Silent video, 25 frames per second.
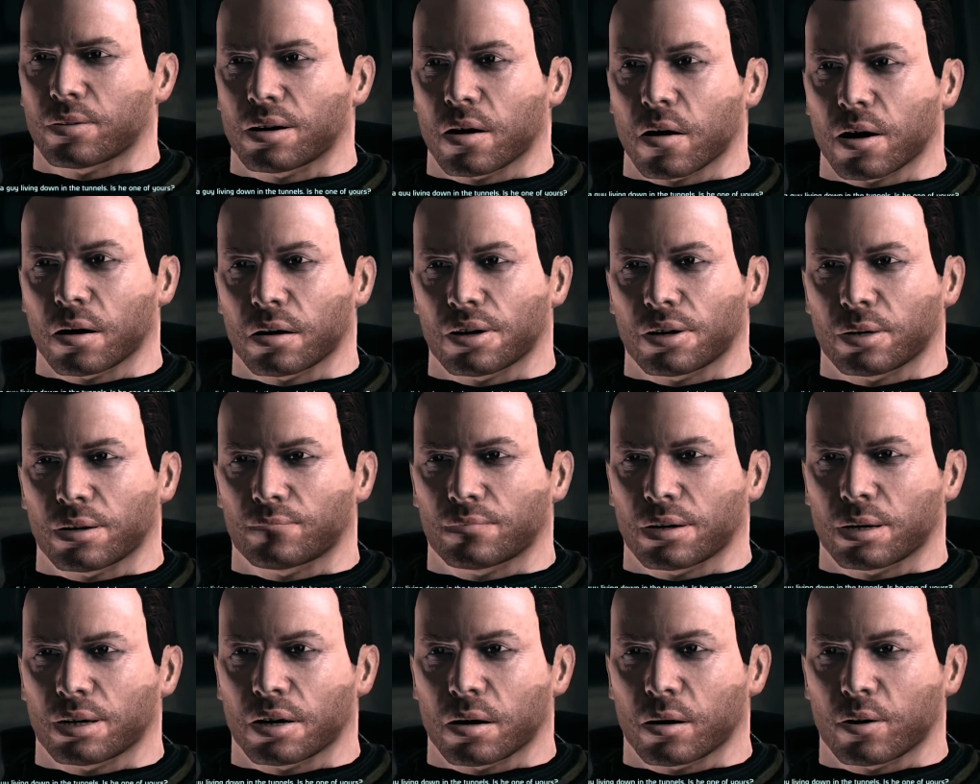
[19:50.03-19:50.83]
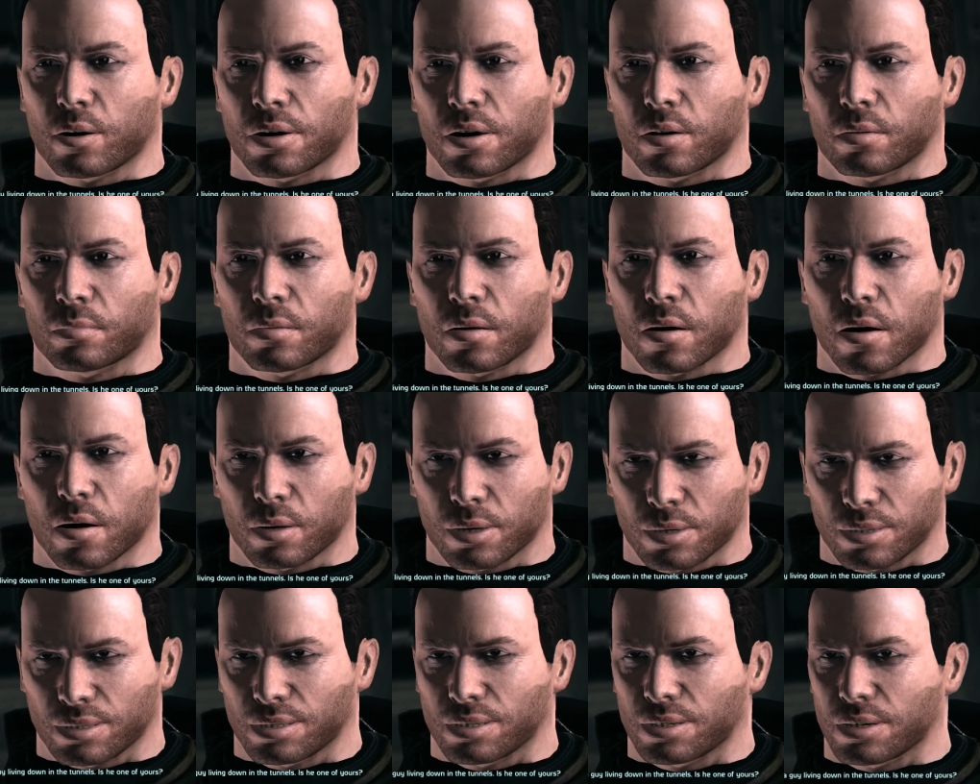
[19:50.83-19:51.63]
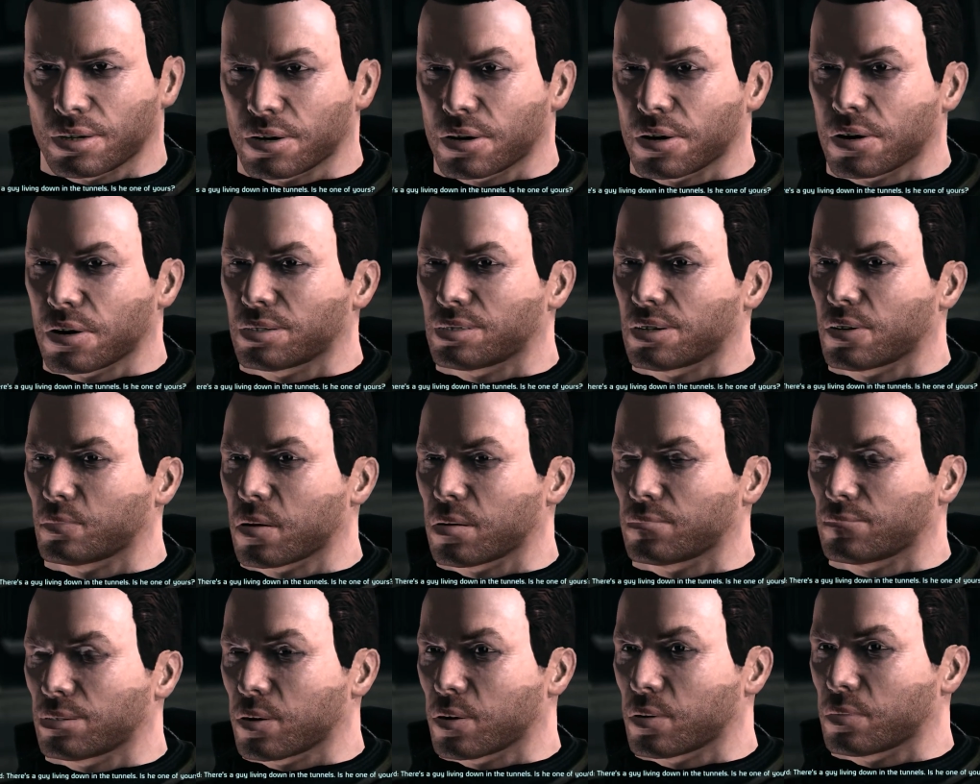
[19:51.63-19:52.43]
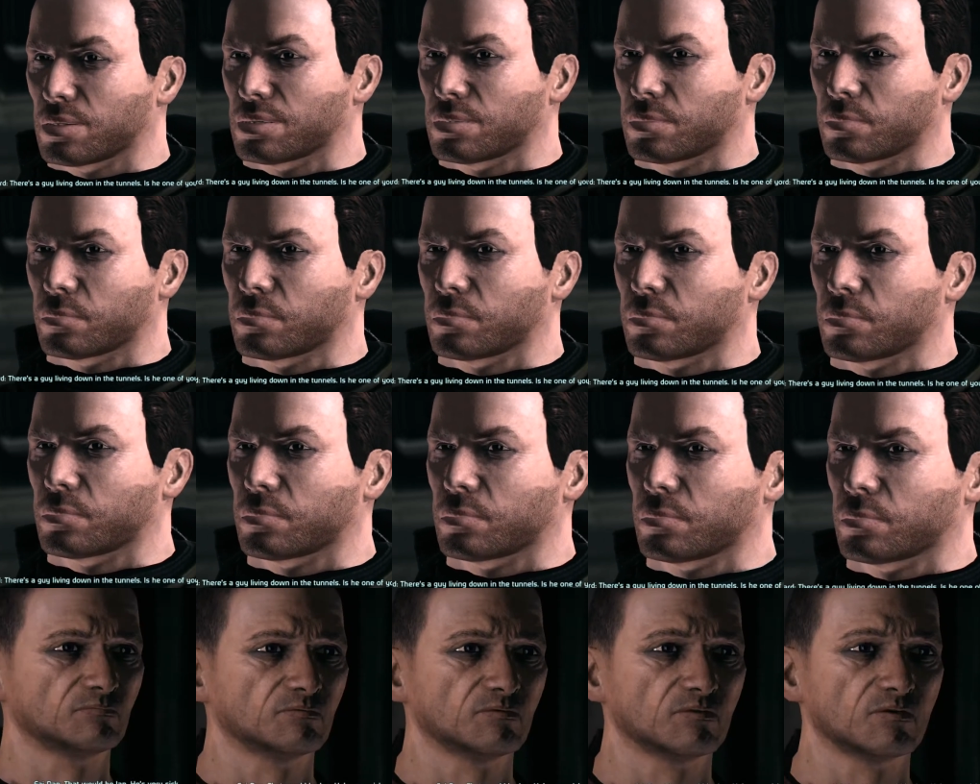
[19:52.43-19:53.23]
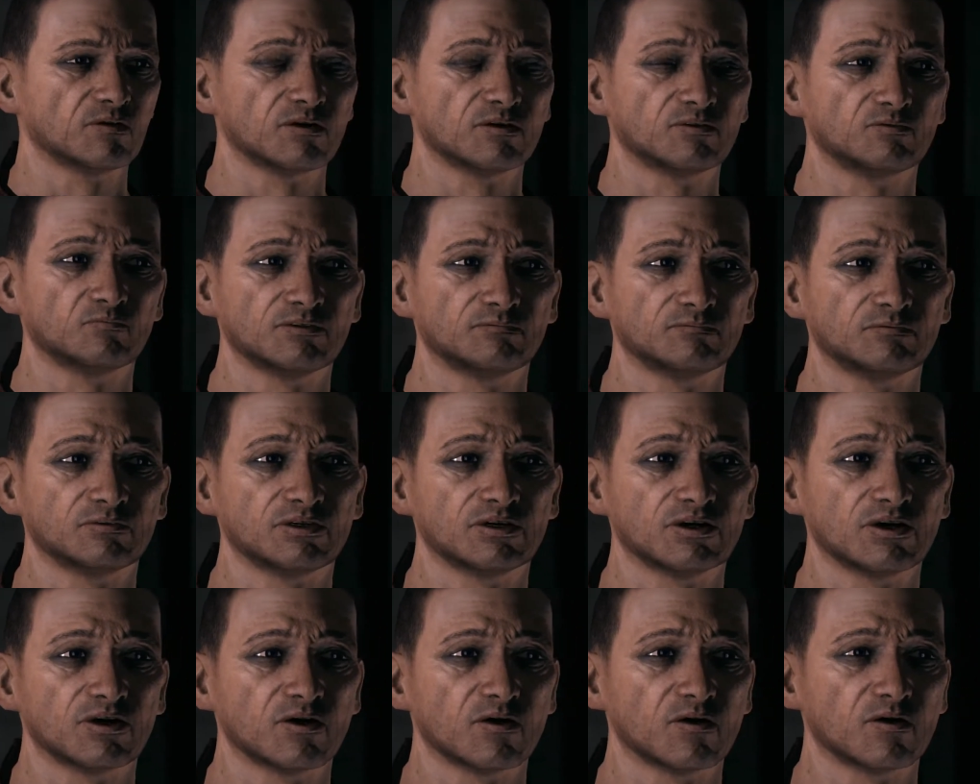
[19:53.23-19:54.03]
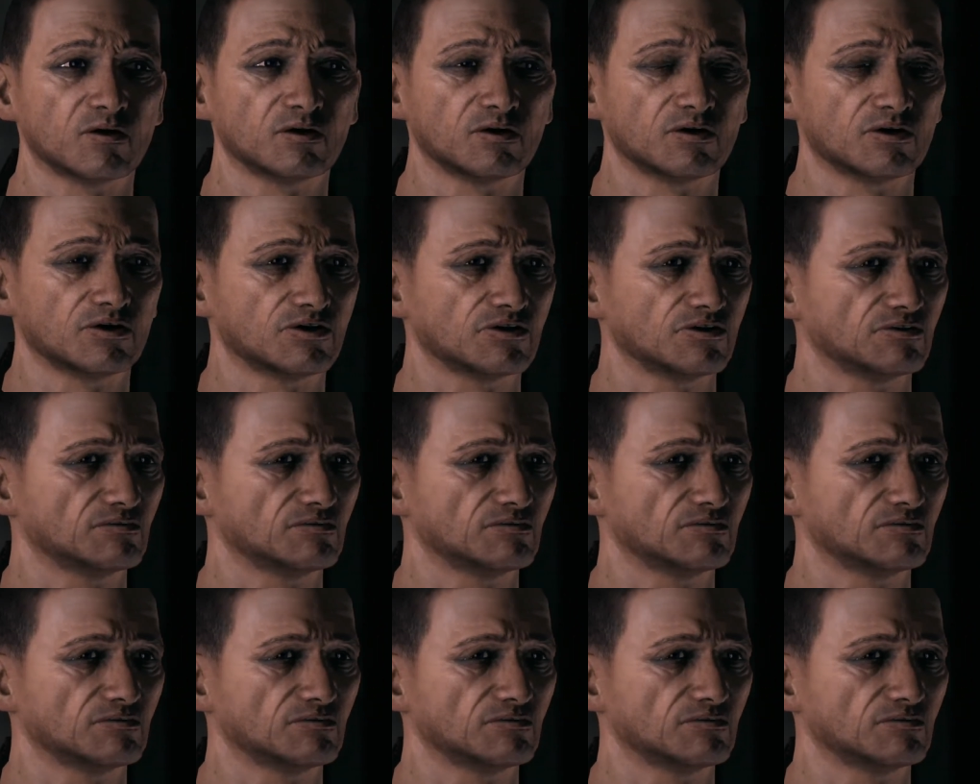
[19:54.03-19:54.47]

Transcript: There's a guy living down in the tunnels. Is he one of yours? That would be Ian.